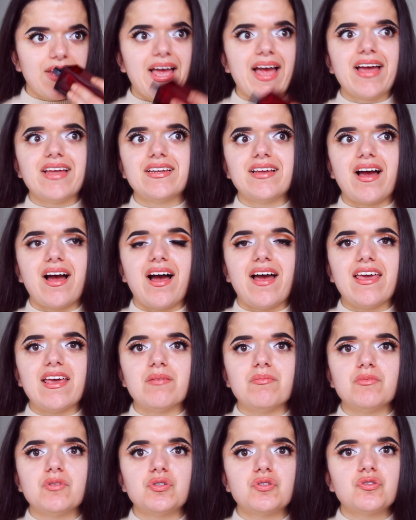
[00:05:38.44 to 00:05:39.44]
and I
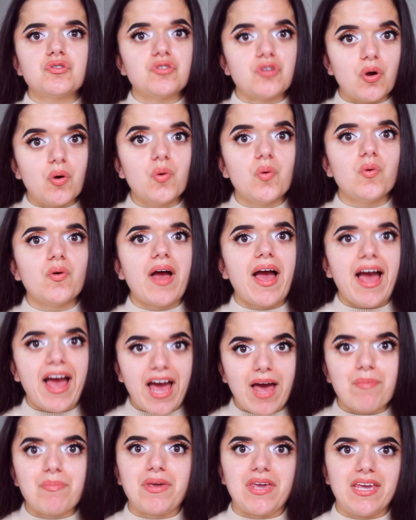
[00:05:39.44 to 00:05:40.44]
am so
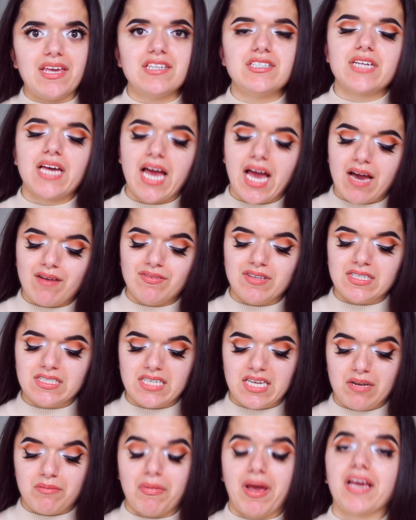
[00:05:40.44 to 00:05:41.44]
happy to have this
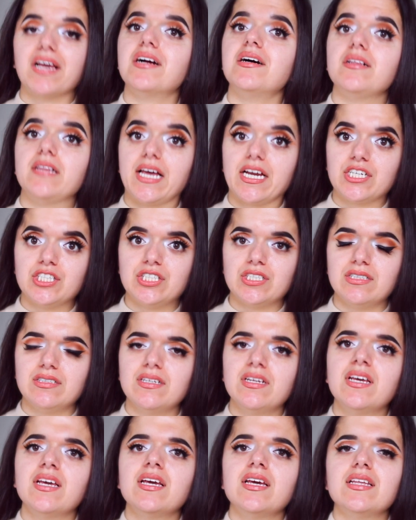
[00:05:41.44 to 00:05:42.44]
in my
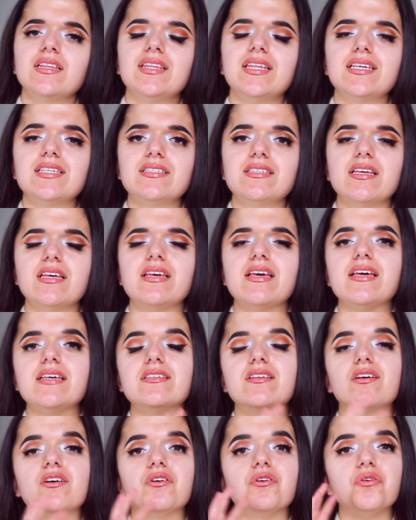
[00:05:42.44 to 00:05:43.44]
collection. This
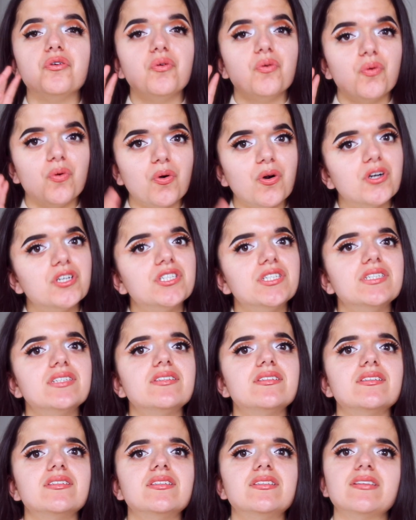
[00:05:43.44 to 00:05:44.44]
is a
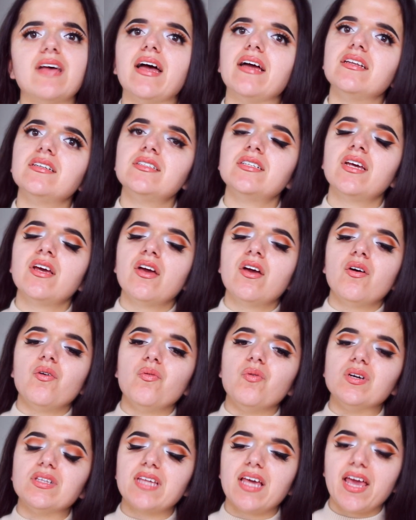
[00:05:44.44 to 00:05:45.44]
gorgeous scent
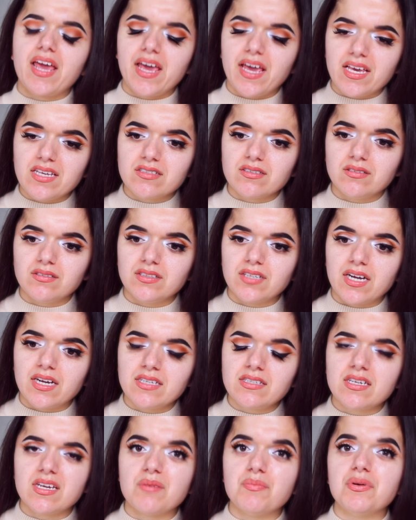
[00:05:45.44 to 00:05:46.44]
with
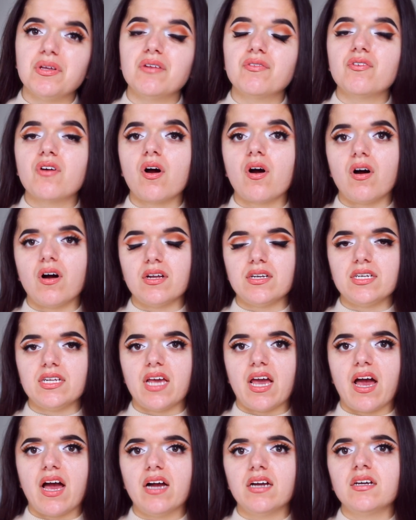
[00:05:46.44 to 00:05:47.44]
hazelnut, a bit of
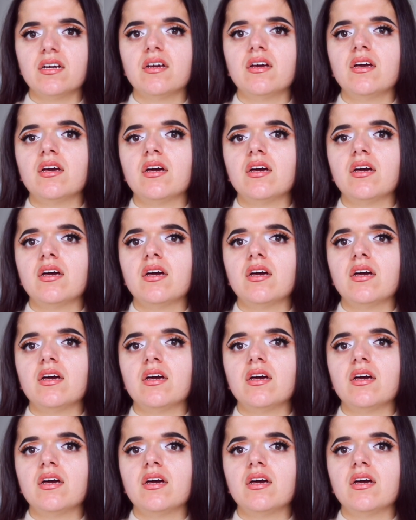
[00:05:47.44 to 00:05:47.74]
cognac,